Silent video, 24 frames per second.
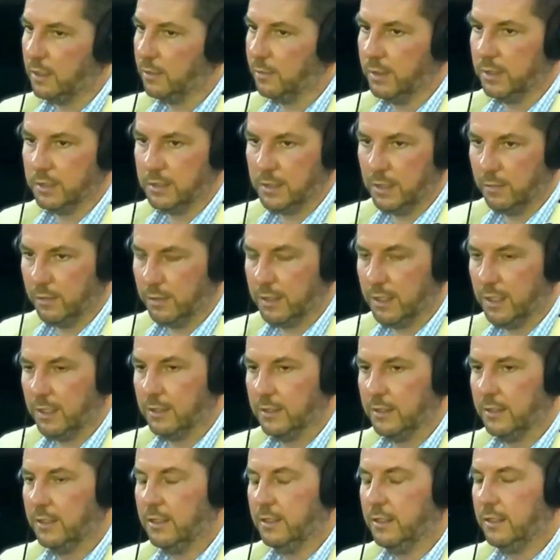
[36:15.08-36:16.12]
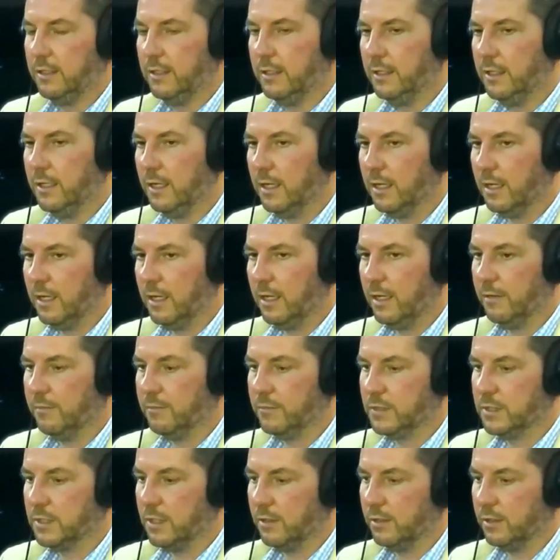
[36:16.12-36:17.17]
And they don't want to deal with it.
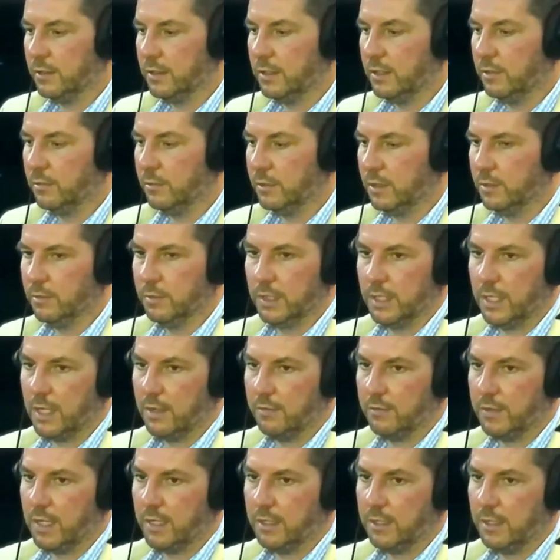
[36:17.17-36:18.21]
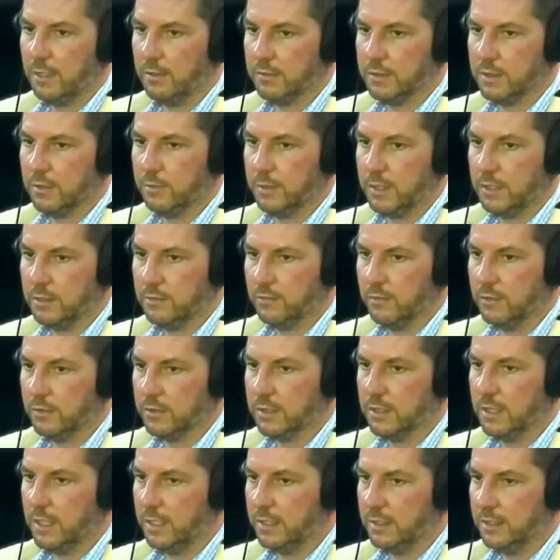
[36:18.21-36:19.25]
So, you know, when you have that, you have some of these
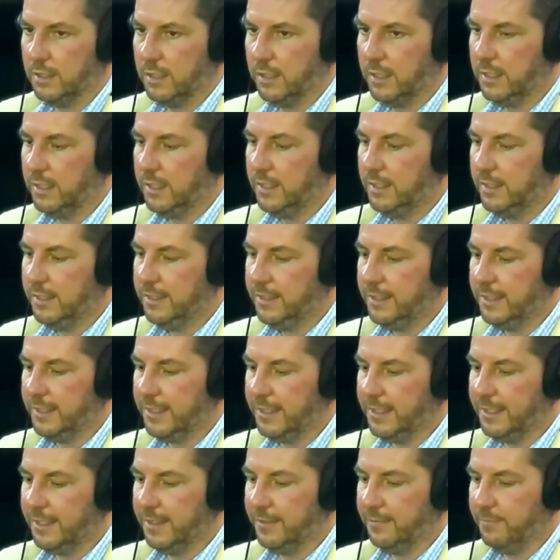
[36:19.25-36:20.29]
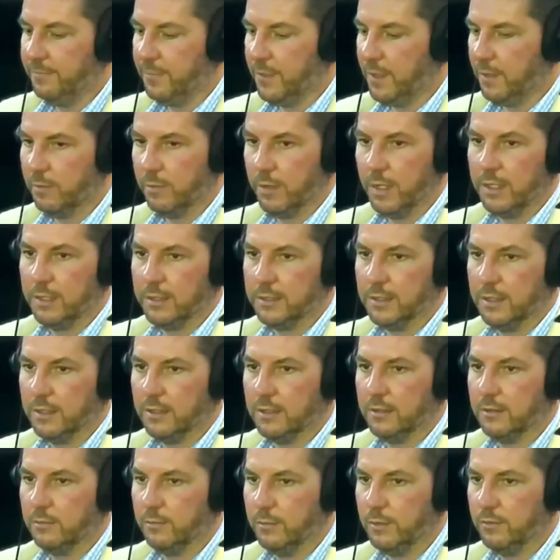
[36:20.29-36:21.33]
folks that are ready
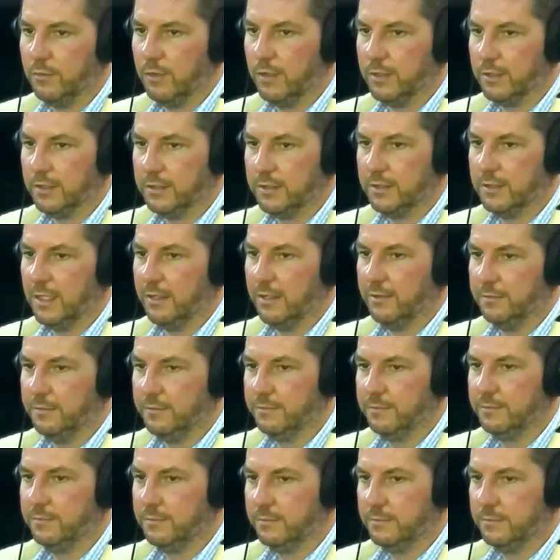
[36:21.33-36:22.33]
to move on and sell.